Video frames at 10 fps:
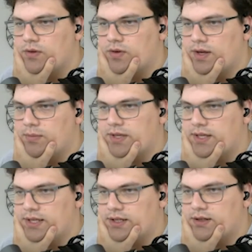Or I play
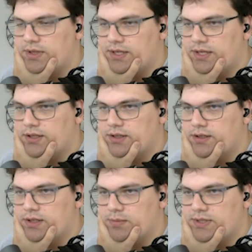here, here,
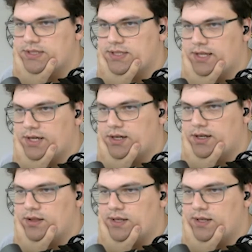he plays there.